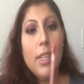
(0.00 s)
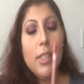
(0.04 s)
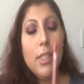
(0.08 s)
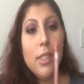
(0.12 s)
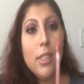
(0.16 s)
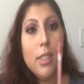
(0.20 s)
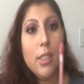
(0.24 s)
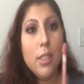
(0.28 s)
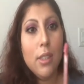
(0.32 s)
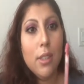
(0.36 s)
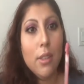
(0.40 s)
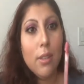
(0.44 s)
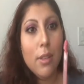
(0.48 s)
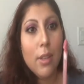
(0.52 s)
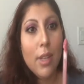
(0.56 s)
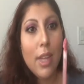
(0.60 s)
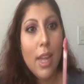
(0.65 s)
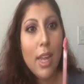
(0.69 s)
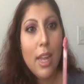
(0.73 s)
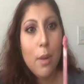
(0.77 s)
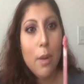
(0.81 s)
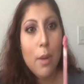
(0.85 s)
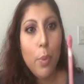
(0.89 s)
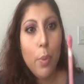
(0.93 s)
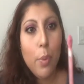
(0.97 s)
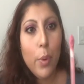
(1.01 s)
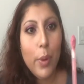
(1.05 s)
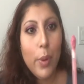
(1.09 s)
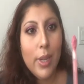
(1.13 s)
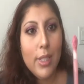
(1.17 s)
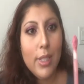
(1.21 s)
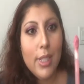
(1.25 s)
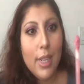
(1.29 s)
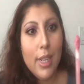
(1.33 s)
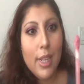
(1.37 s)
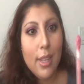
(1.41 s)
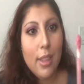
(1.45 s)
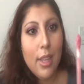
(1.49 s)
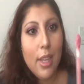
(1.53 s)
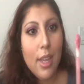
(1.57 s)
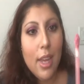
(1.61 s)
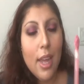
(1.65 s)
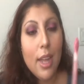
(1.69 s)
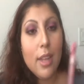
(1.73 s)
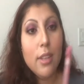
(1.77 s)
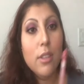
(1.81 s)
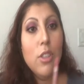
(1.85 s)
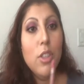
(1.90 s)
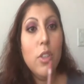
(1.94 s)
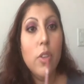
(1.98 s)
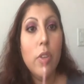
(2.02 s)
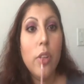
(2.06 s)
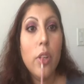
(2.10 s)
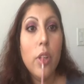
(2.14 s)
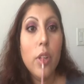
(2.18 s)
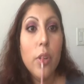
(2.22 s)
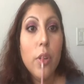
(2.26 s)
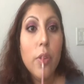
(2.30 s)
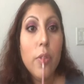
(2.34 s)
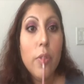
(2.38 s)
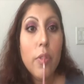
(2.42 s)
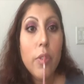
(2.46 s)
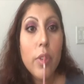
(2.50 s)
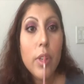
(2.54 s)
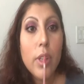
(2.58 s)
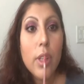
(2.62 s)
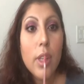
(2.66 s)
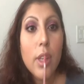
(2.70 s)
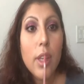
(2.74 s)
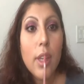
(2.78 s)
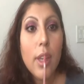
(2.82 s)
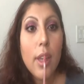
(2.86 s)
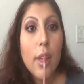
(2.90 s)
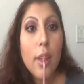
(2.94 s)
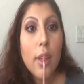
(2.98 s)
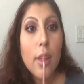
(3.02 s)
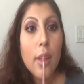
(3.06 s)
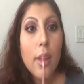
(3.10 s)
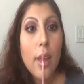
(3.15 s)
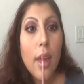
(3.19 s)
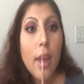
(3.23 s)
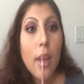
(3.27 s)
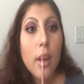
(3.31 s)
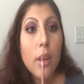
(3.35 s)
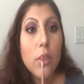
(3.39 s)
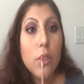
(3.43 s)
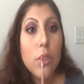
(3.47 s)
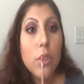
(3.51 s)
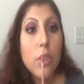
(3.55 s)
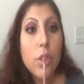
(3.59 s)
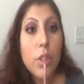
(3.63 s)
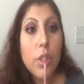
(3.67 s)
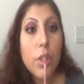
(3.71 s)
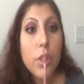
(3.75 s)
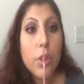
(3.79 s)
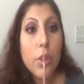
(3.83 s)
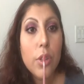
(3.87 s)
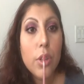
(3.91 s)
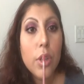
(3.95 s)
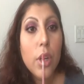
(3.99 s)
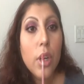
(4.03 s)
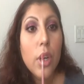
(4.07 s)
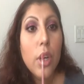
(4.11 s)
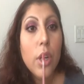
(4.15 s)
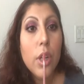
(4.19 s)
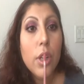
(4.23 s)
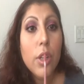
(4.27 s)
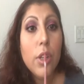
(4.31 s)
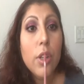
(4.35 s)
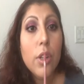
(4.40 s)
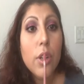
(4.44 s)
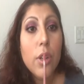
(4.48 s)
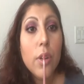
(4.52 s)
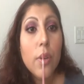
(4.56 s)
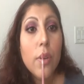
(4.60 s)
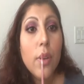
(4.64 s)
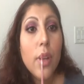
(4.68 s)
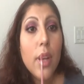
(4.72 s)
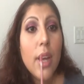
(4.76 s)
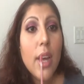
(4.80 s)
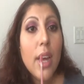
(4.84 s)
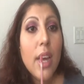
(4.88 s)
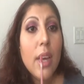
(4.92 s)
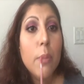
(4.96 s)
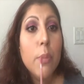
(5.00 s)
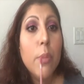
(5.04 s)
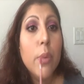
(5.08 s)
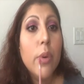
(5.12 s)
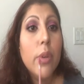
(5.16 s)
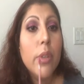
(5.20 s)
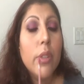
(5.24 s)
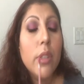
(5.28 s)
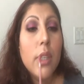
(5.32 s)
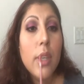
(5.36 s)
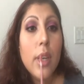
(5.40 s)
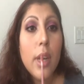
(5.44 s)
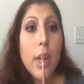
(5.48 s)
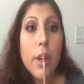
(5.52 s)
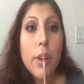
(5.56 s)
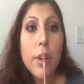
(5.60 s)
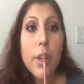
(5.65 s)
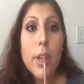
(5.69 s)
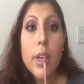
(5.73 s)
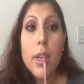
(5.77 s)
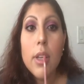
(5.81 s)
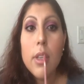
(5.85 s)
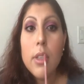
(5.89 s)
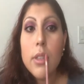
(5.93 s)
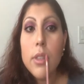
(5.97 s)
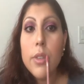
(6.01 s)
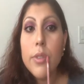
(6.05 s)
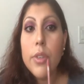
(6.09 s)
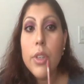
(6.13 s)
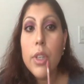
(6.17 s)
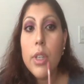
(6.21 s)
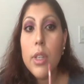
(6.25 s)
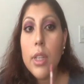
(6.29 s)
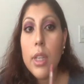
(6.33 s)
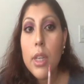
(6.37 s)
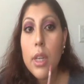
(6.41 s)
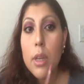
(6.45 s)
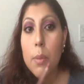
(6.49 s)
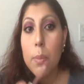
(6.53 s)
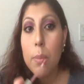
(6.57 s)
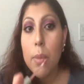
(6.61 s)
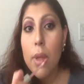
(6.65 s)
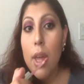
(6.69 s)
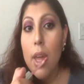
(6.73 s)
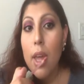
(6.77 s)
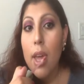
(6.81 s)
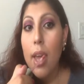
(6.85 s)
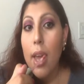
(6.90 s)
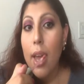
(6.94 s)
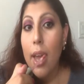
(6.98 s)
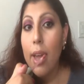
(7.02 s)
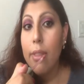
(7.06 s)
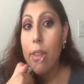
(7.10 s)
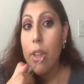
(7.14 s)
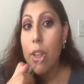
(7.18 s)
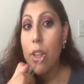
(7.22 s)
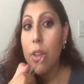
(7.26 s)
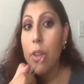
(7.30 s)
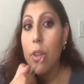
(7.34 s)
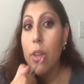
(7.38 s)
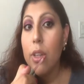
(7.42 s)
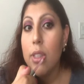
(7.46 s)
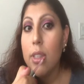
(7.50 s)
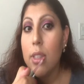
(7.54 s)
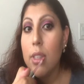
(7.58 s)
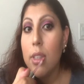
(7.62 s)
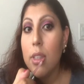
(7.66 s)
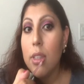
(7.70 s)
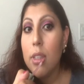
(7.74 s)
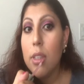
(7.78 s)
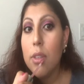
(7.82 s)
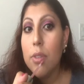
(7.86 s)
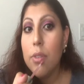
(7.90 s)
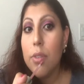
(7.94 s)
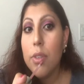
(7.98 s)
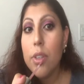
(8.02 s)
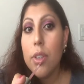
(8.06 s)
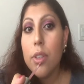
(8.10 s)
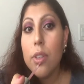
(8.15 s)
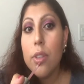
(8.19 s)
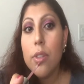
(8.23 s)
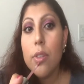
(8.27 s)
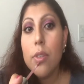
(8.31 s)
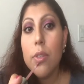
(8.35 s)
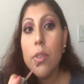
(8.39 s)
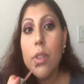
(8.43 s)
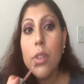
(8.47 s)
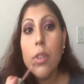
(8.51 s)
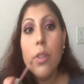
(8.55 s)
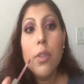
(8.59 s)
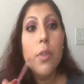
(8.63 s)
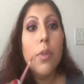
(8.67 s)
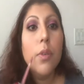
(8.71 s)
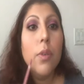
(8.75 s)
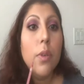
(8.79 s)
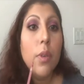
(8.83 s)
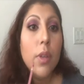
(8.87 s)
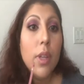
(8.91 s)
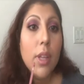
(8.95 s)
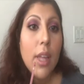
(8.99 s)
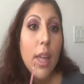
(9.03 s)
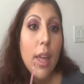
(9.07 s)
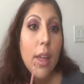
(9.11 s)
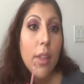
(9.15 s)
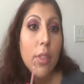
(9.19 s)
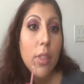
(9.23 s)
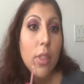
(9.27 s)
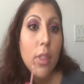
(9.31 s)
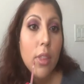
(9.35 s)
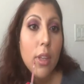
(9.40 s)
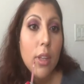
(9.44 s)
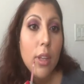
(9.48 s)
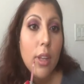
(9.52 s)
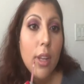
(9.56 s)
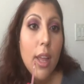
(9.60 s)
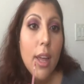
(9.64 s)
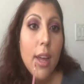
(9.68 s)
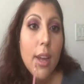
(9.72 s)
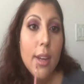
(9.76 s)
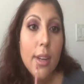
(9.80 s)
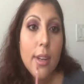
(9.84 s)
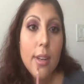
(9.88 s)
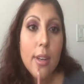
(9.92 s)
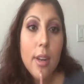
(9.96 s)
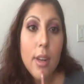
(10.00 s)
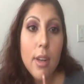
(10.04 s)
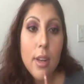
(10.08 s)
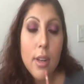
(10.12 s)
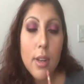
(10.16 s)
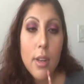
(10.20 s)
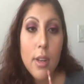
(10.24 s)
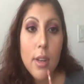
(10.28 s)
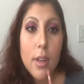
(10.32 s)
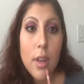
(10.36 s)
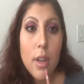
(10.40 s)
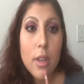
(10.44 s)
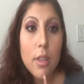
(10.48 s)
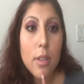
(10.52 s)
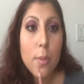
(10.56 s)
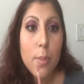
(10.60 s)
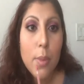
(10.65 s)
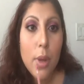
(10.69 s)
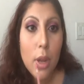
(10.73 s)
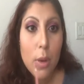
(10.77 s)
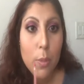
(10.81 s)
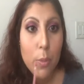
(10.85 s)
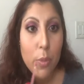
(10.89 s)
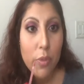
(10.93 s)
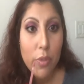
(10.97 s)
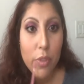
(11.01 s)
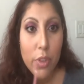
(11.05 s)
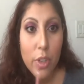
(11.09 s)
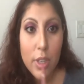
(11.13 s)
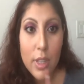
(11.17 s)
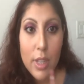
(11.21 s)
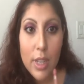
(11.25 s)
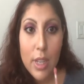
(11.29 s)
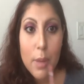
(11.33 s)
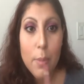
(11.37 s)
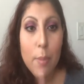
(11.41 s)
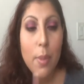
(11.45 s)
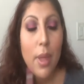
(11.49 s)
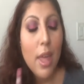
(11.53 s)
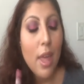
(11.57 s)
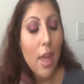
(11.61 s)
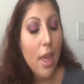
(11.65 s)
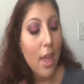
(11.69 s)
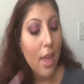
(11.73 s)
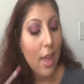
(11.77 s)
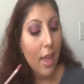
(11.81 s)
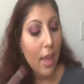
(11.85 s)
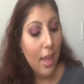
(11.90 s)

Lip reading: It's kind of pointed at the end so that you really can get into your, you know, high pointed areas of your lip, and then it's easy for you to get the line on the bottom of your lip.